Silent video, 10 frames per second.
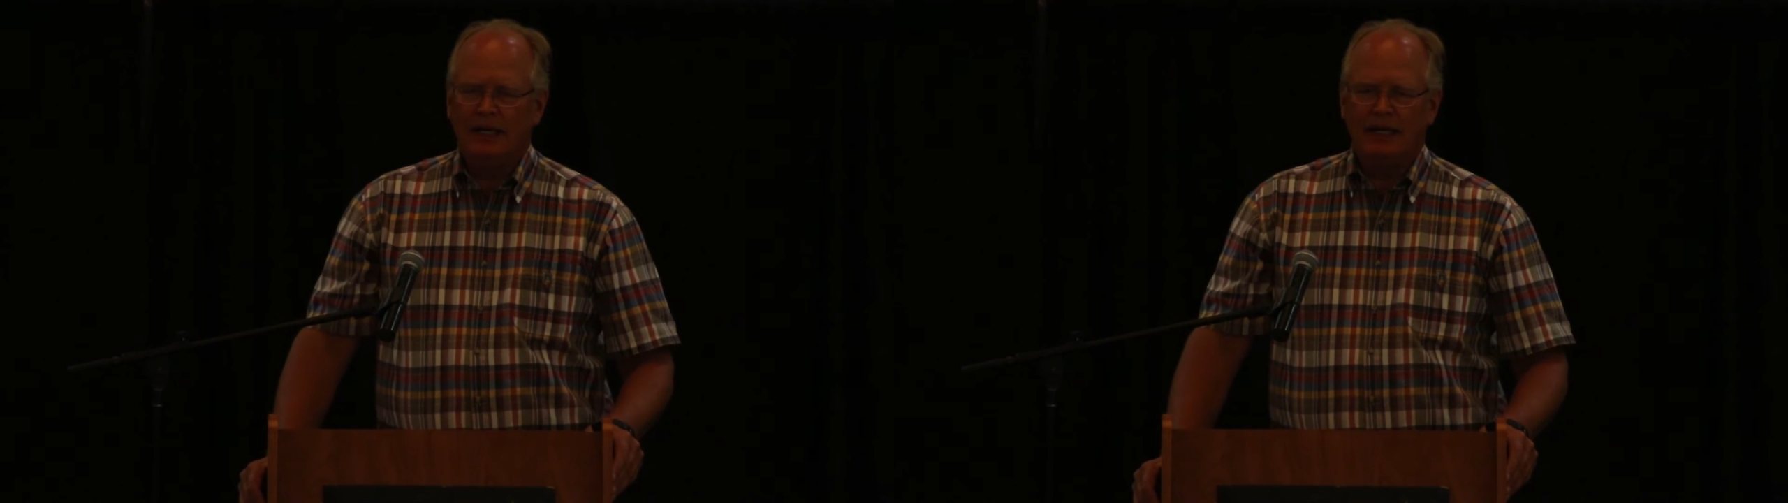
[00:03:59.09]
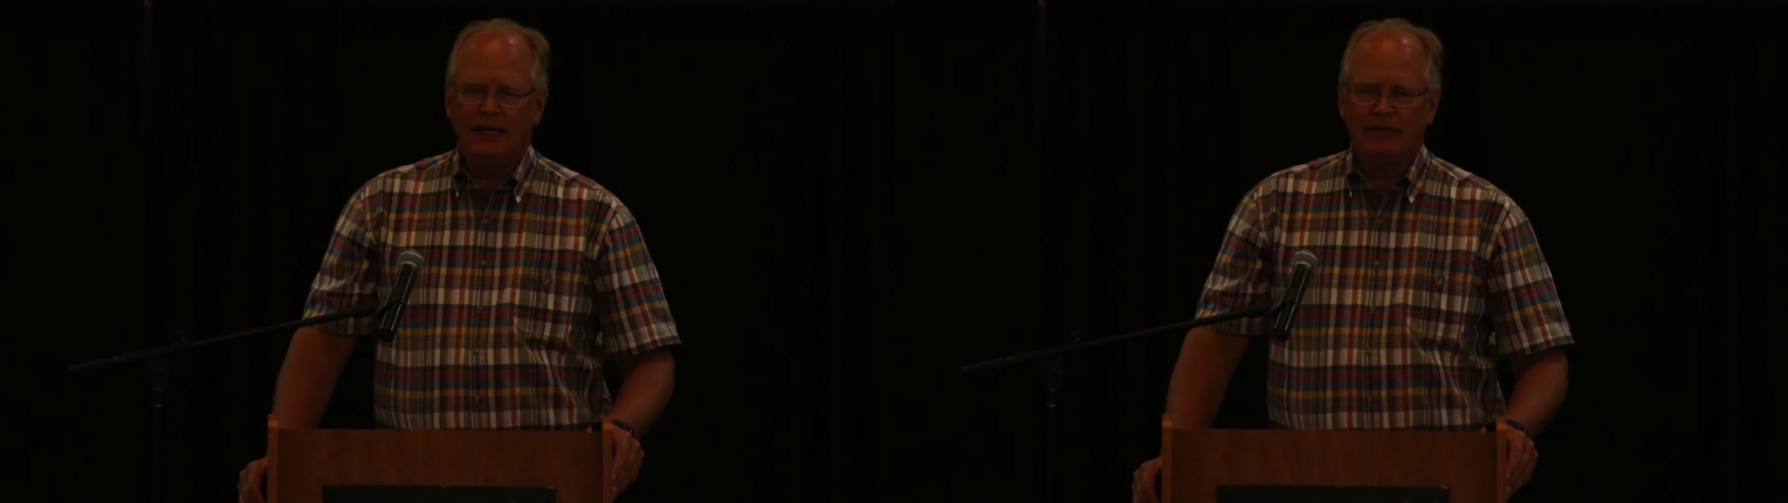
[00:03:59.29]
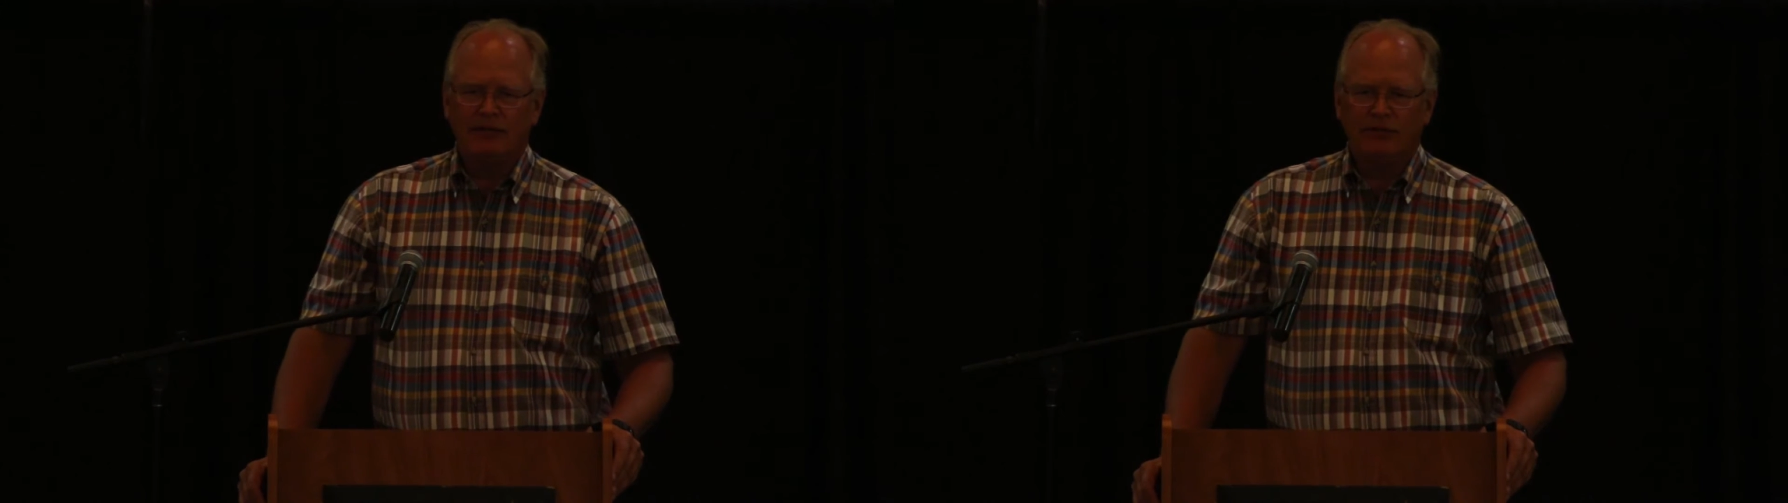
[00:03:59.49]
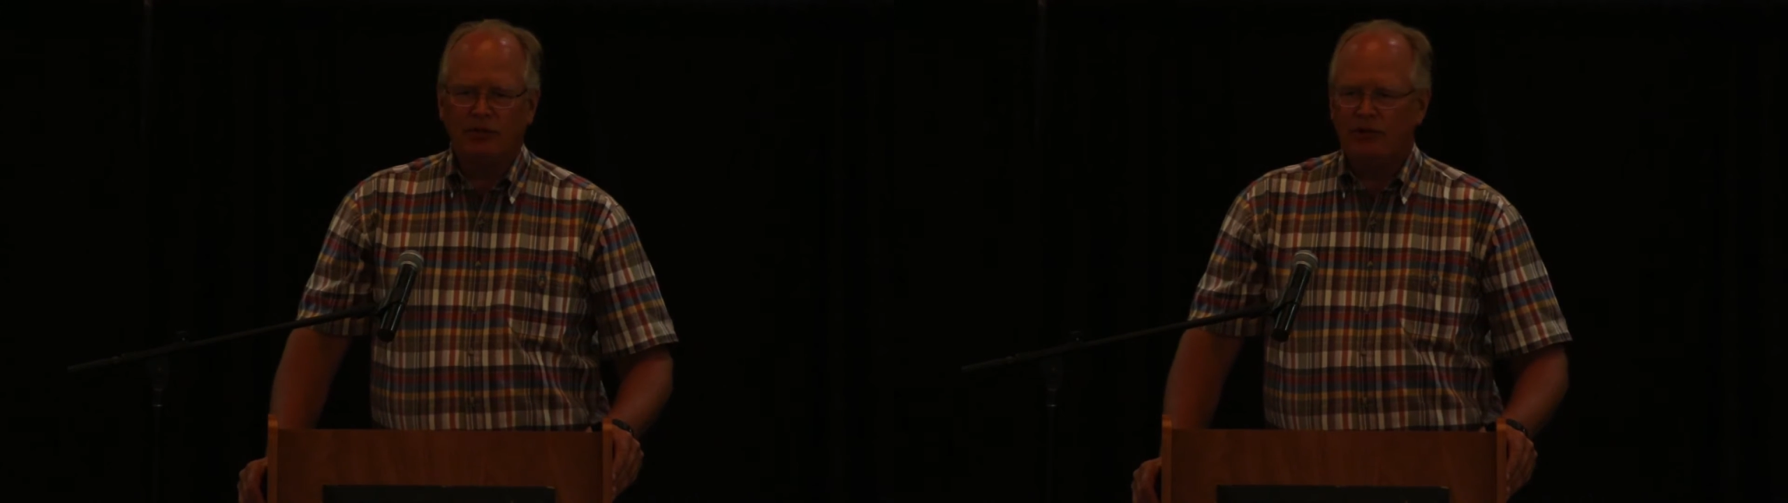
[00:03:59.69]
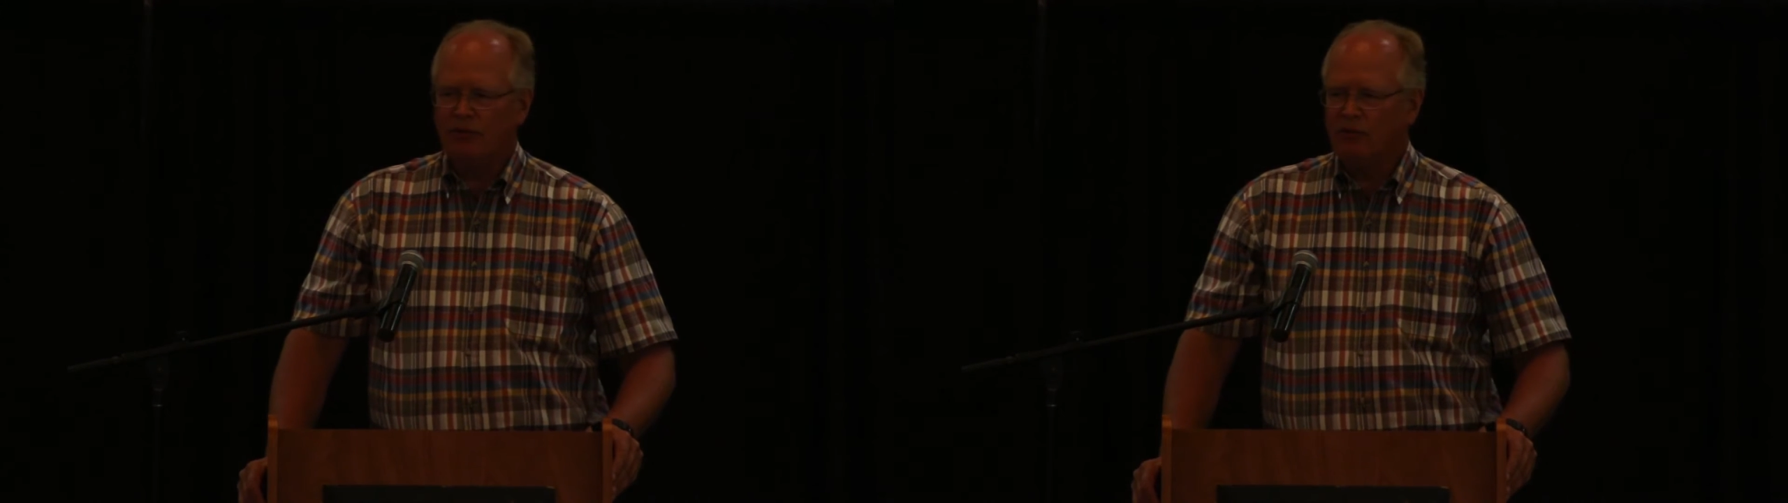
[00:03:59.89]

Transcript: Uh, sort of